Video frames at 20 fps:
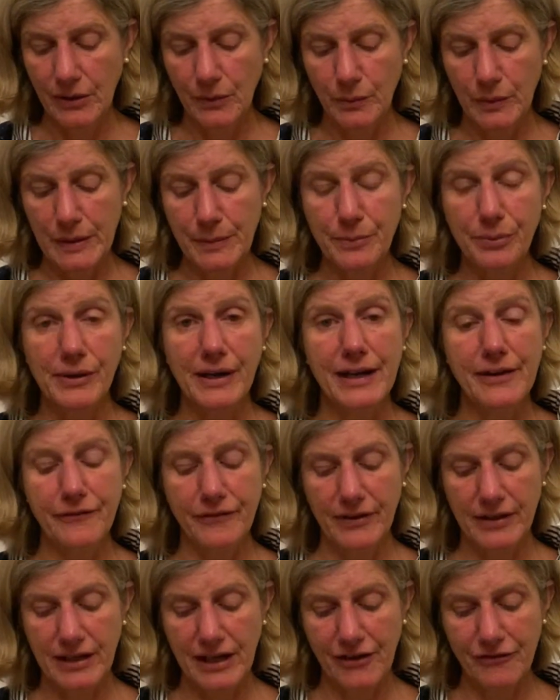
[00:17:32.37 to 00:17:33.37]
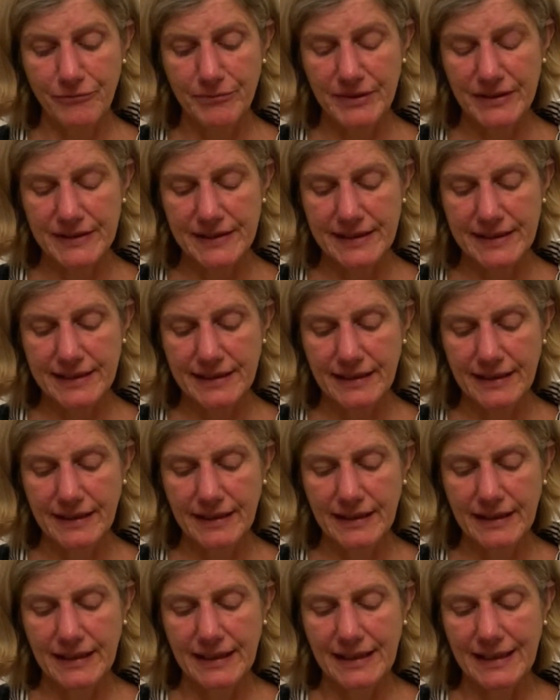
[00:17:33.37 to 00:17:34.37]
we pray for governments
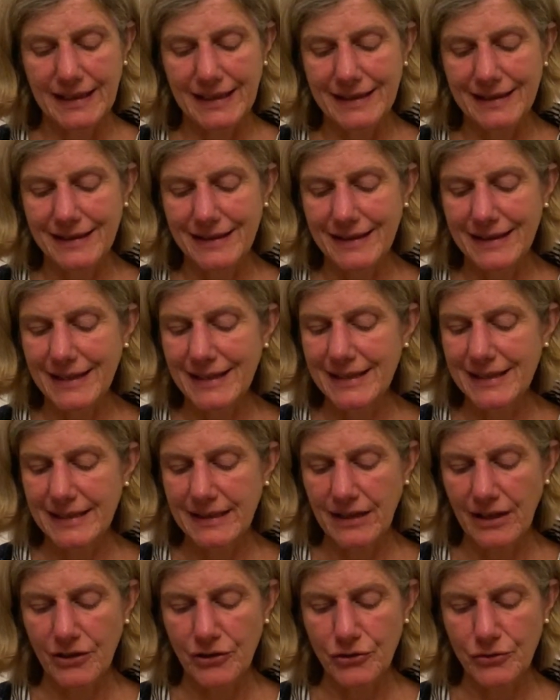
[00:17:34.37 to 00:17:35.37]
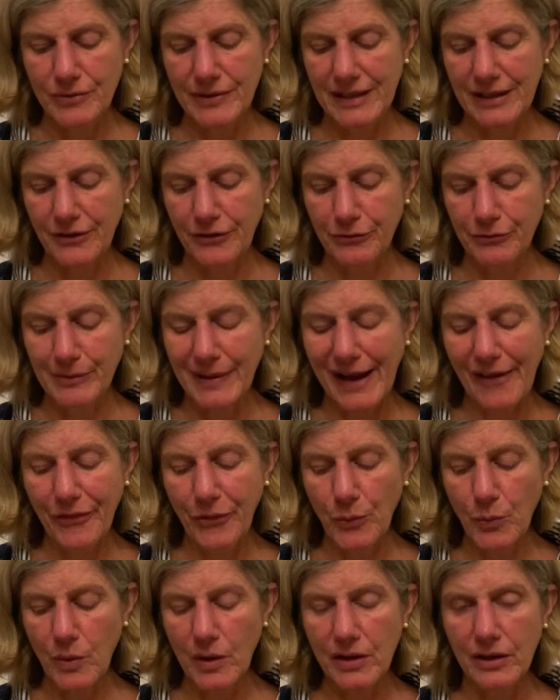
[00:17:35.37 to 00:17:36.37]
in this country and throughout the
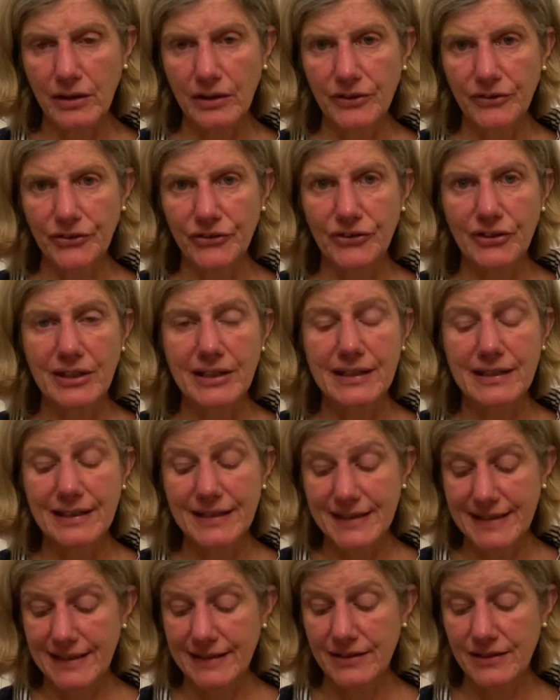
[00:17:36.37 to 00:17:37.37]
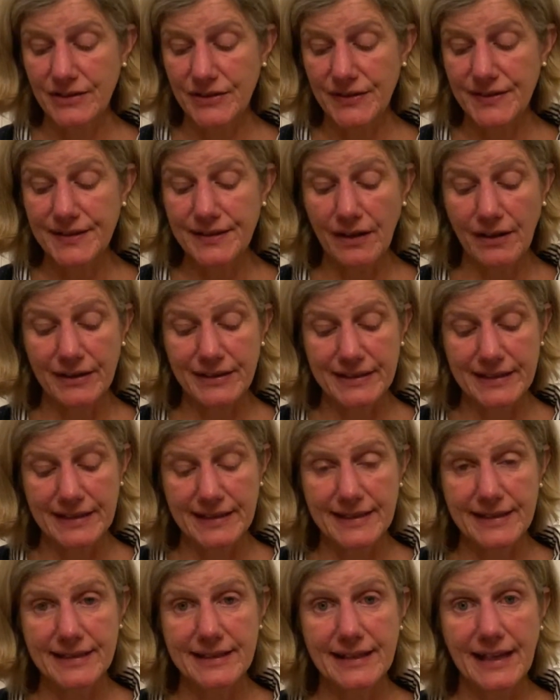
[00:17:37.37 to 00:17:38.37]
world to listen to
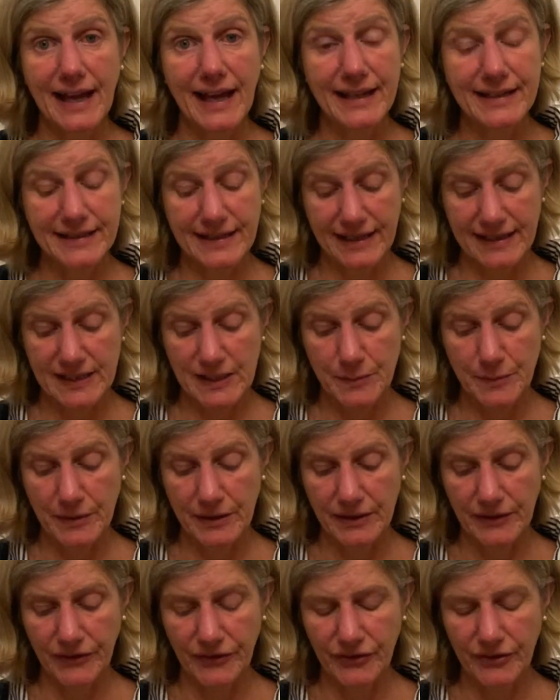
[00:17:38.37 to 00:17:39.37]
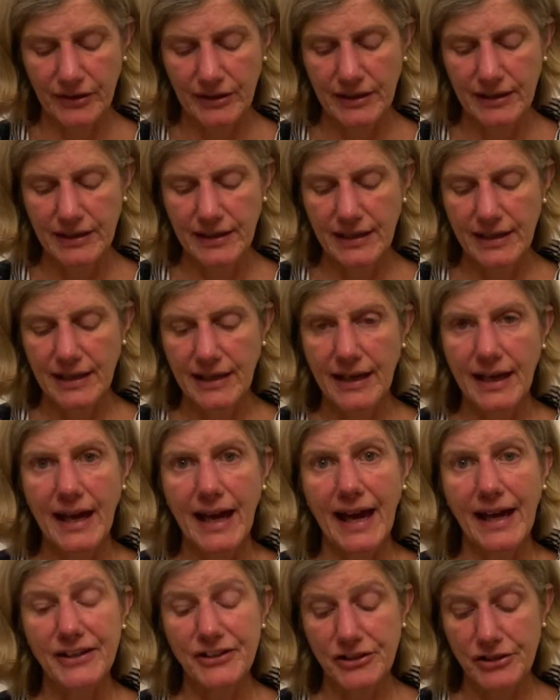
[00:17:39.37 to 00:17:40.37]
scientists and experts
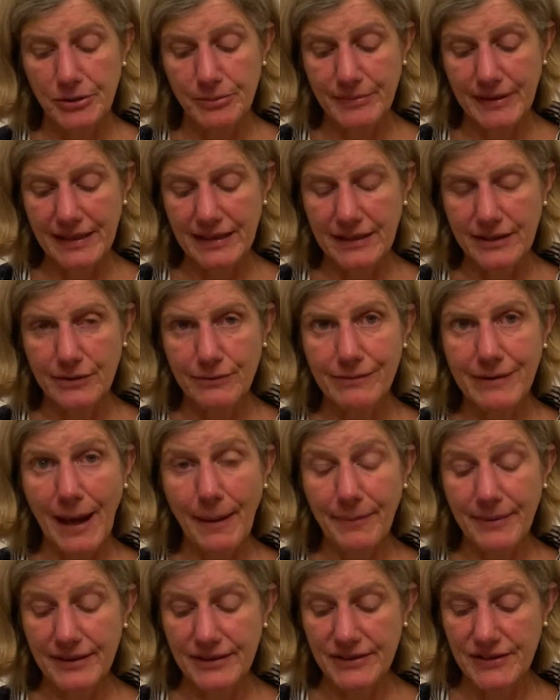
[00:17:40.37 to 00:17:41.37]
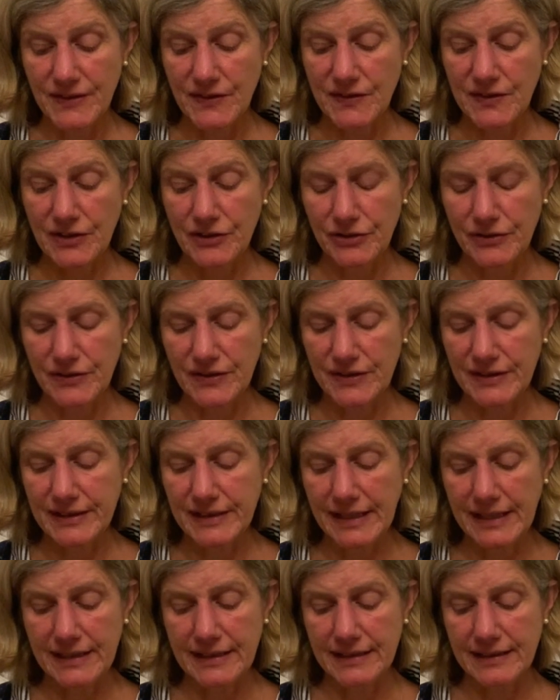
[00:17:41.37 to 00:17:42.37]
and to make the rapid decisions
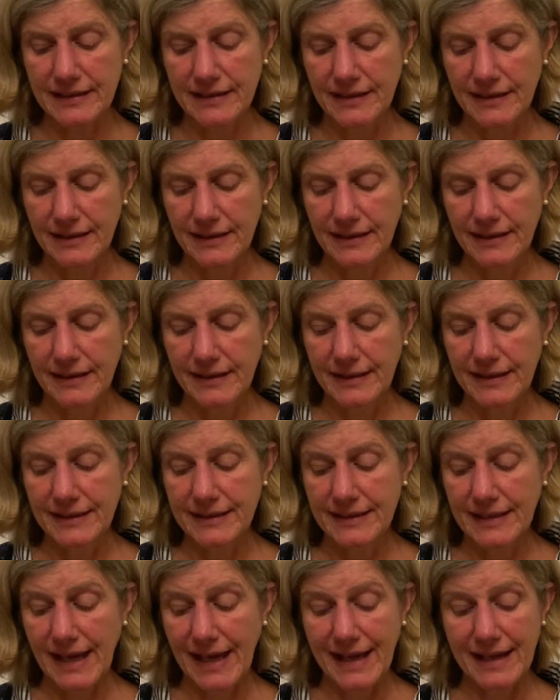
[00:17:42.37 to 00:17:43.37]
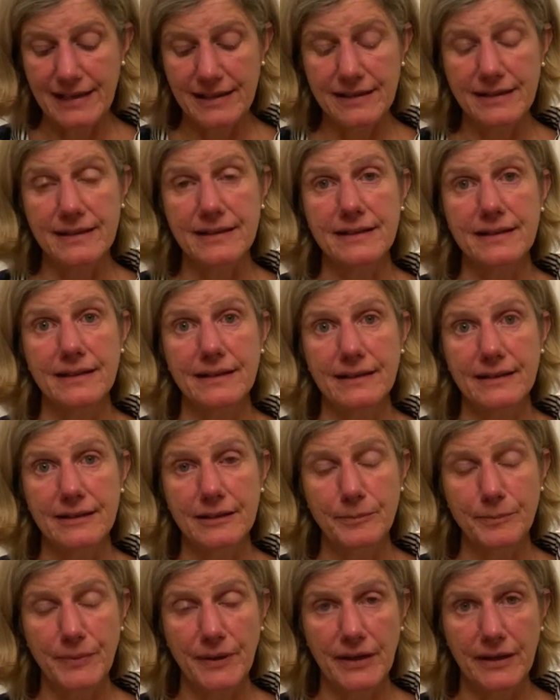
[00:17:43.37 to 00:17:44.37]
needed to end the
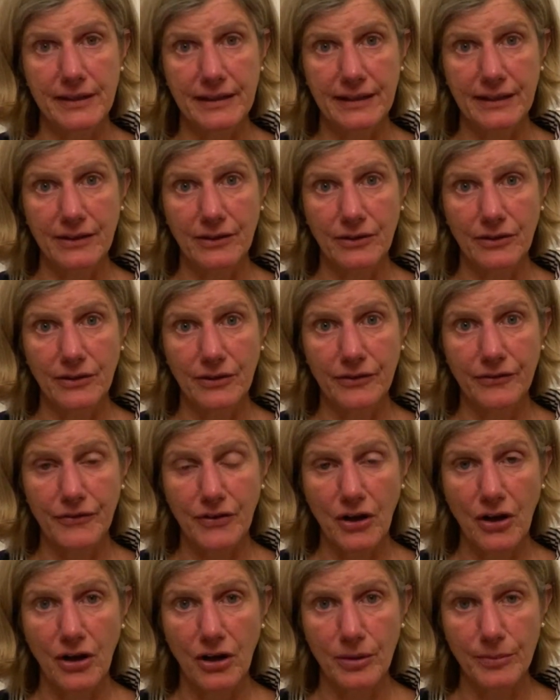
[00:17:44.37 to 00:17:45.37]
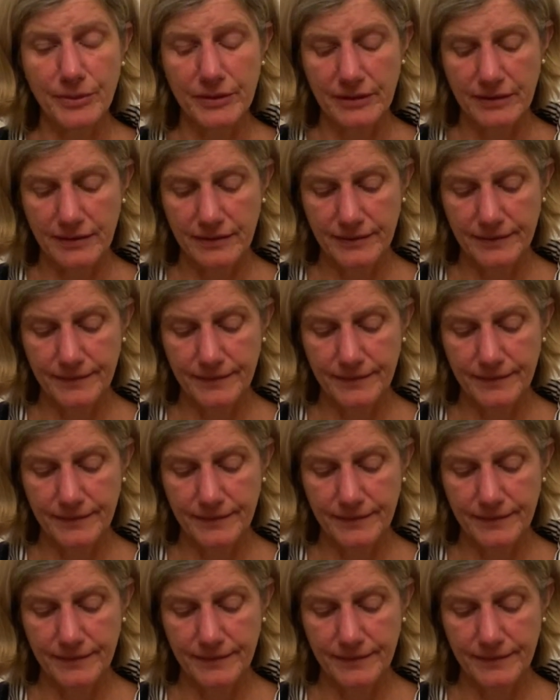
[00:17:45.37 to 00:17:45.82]
burning of carbon.